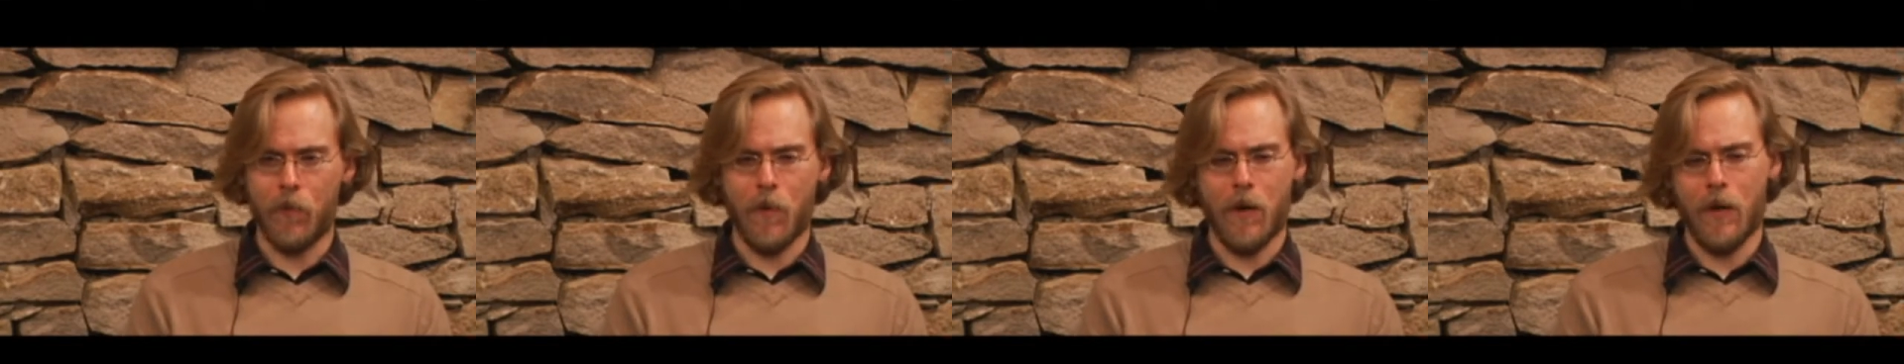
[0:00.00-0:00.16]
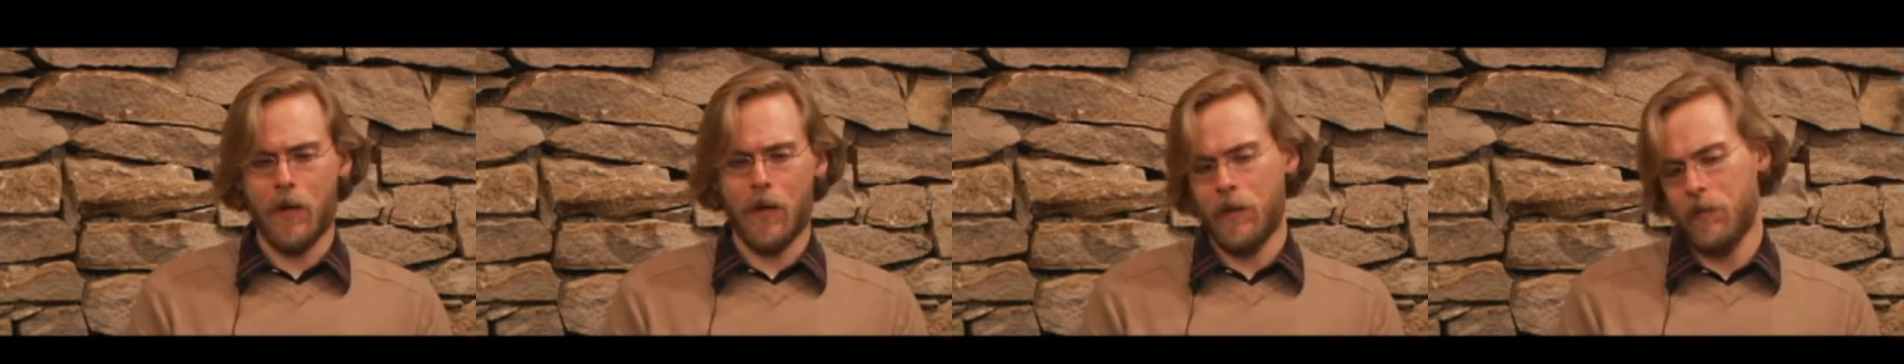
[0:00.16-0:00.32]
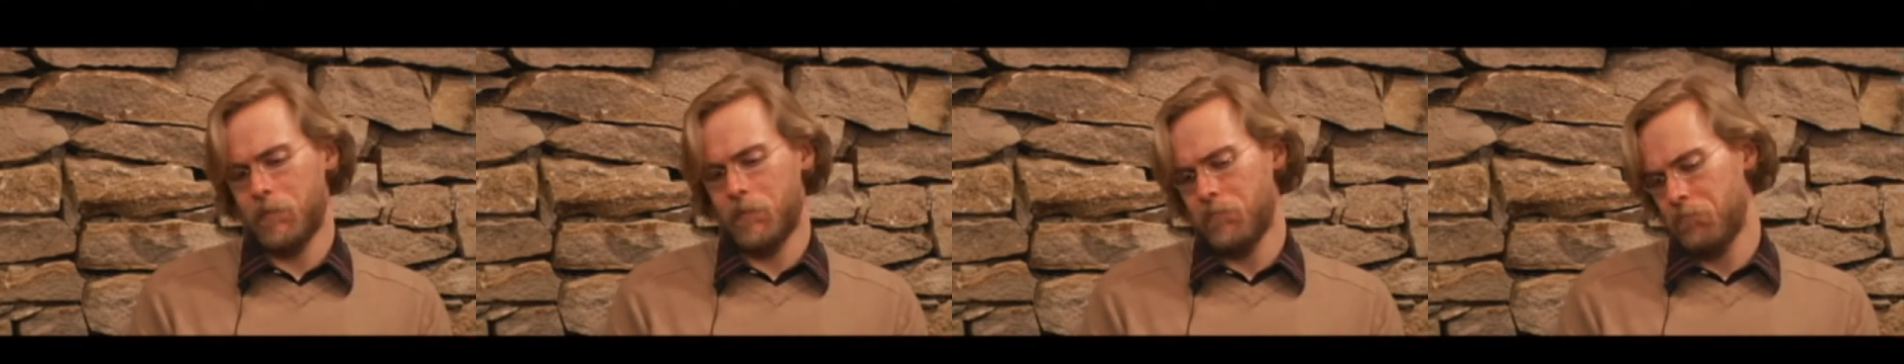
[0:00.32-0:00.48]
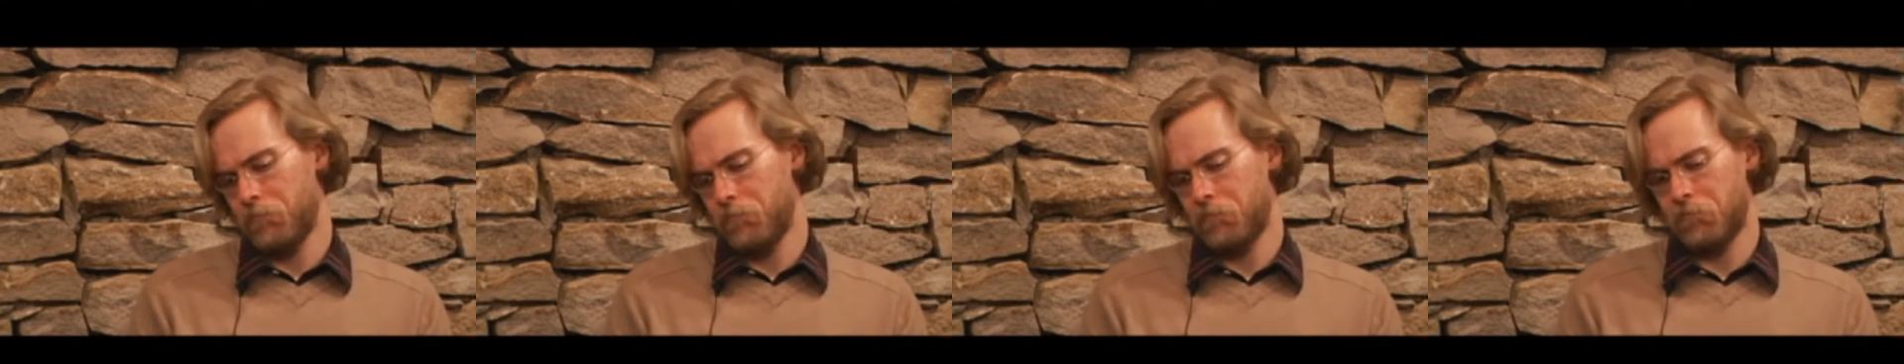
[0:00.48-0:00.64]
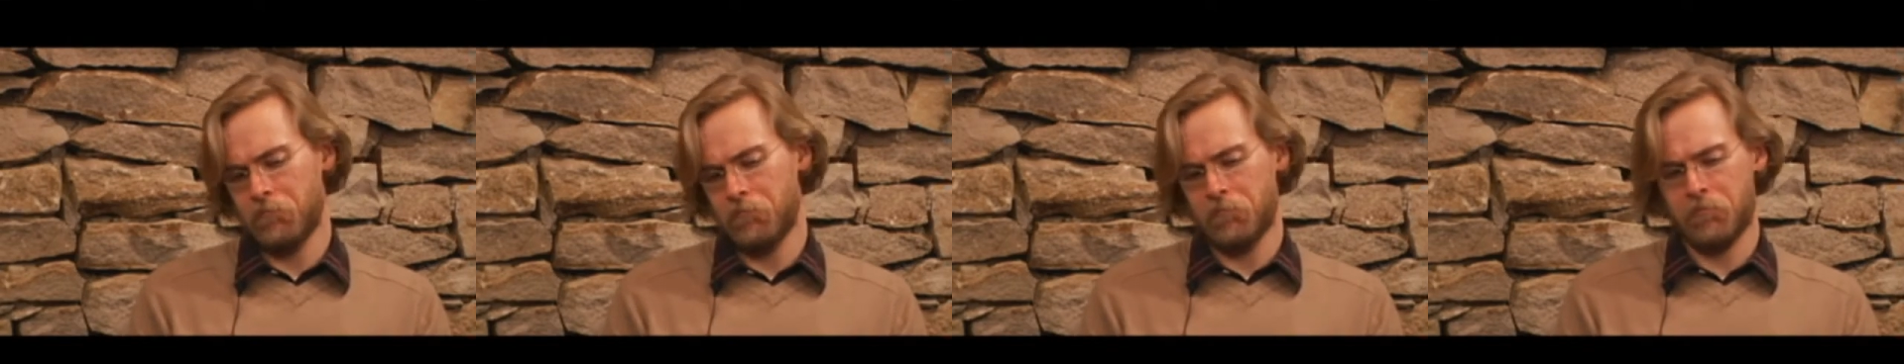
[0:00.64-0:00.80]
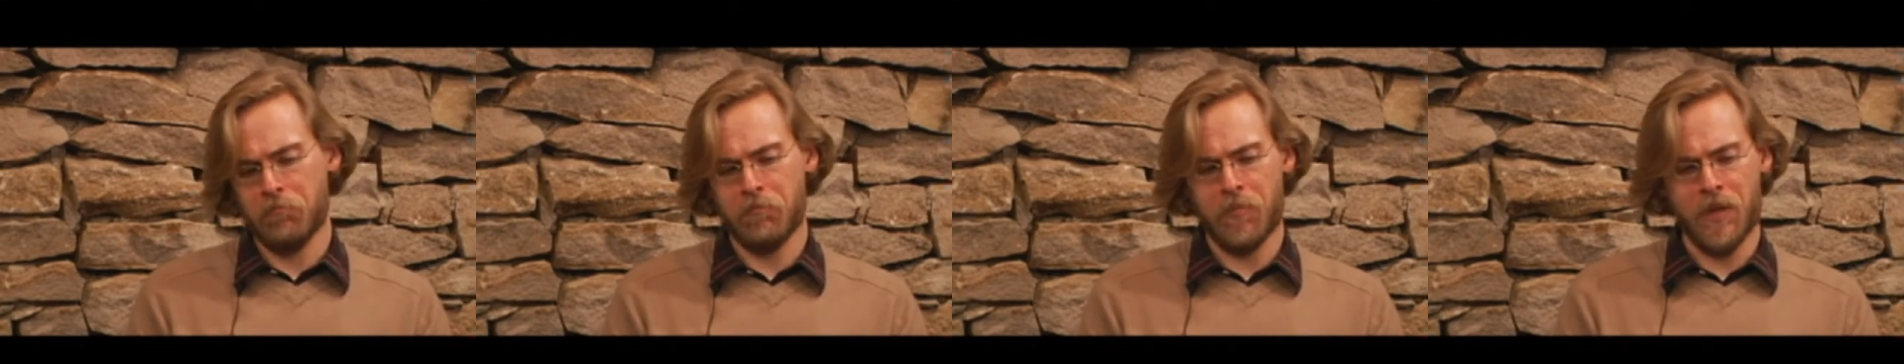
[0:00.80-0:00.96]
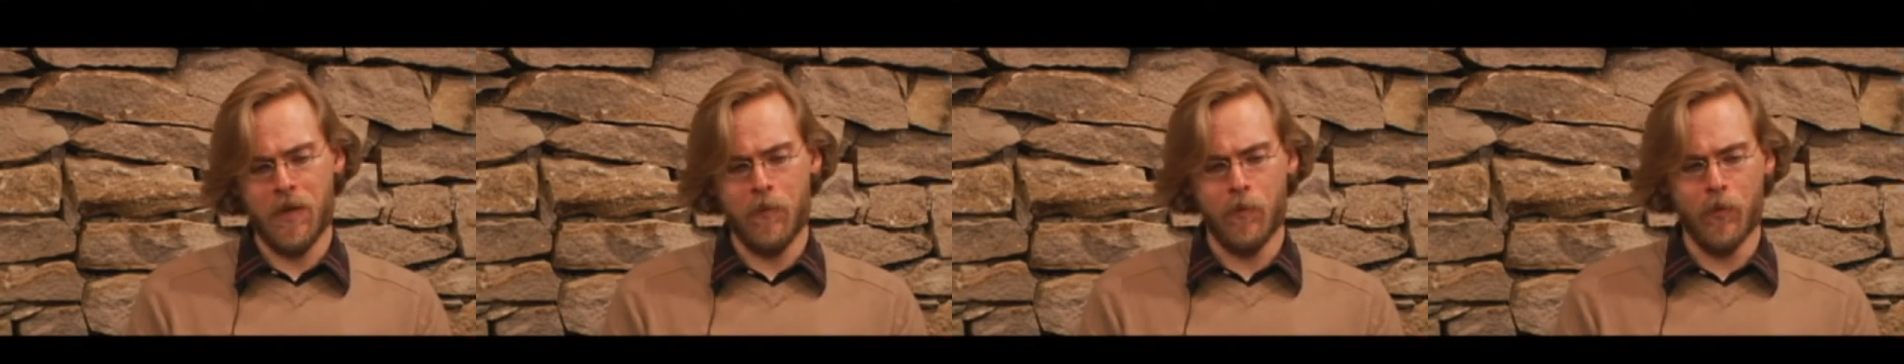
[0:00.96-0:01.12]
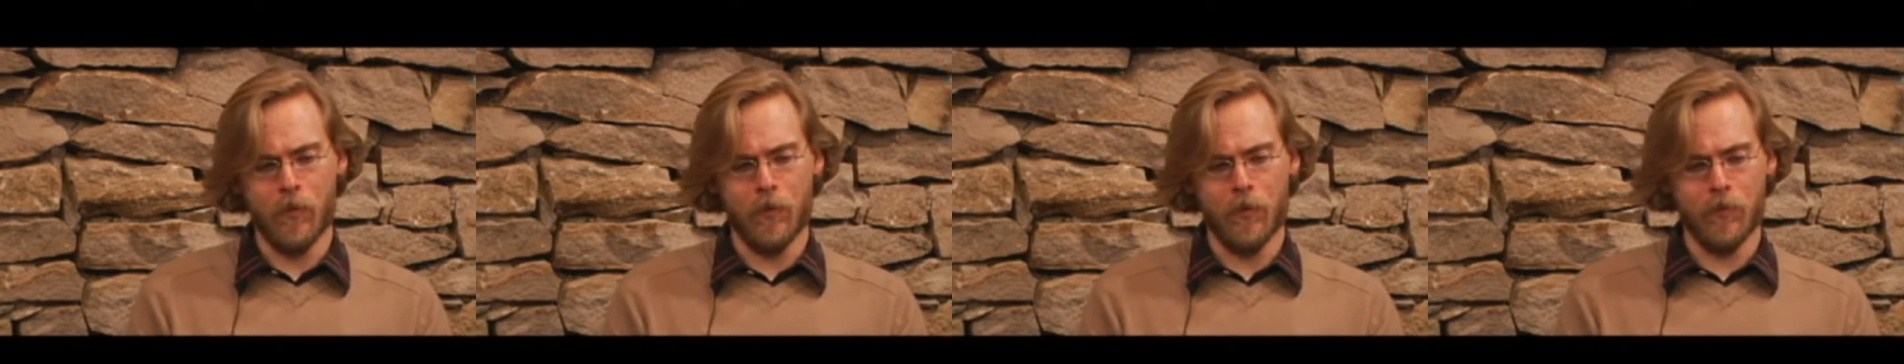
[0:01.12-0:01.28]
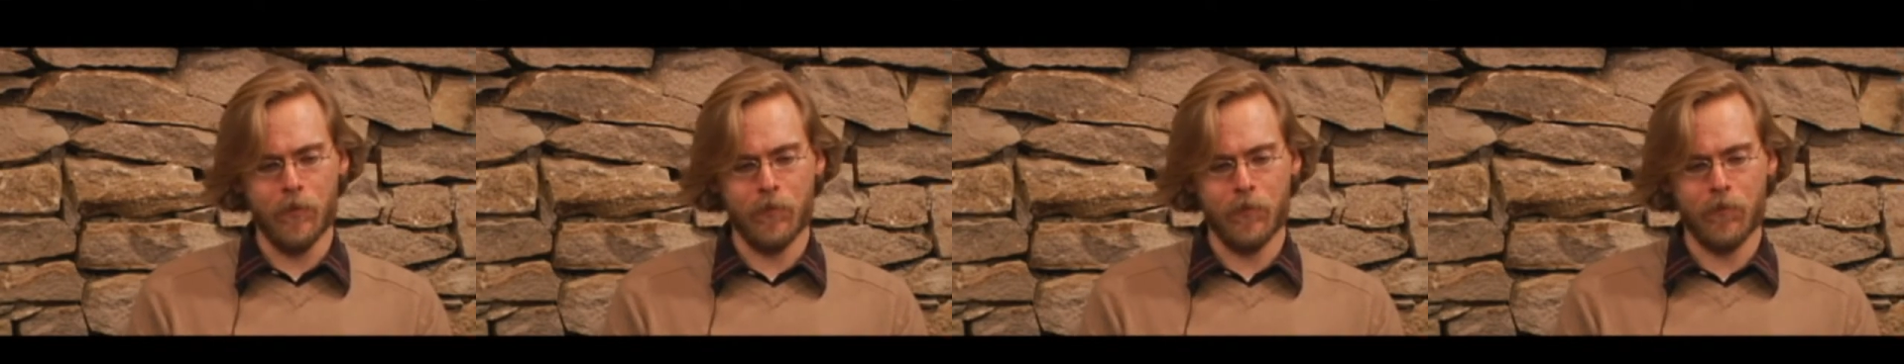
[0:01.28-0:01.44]
why
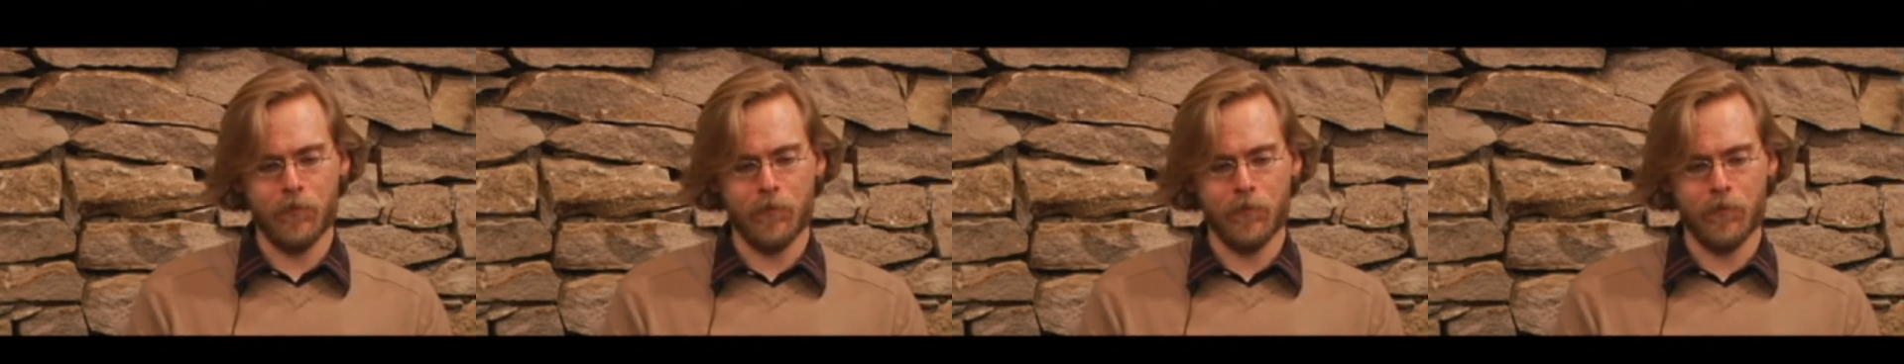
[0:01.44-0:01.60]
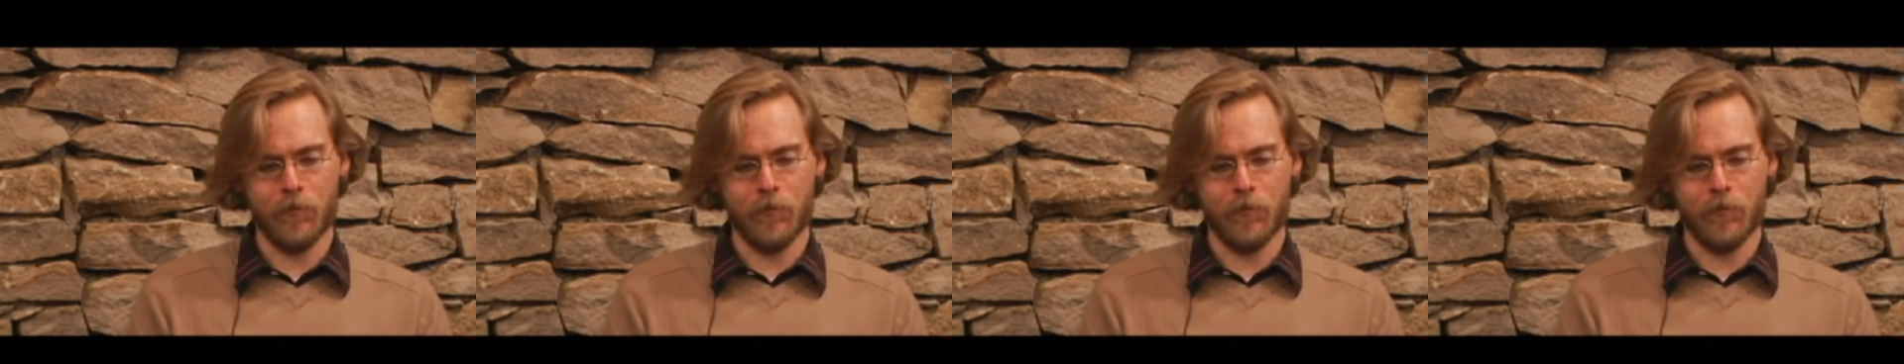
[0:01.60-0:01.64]
people,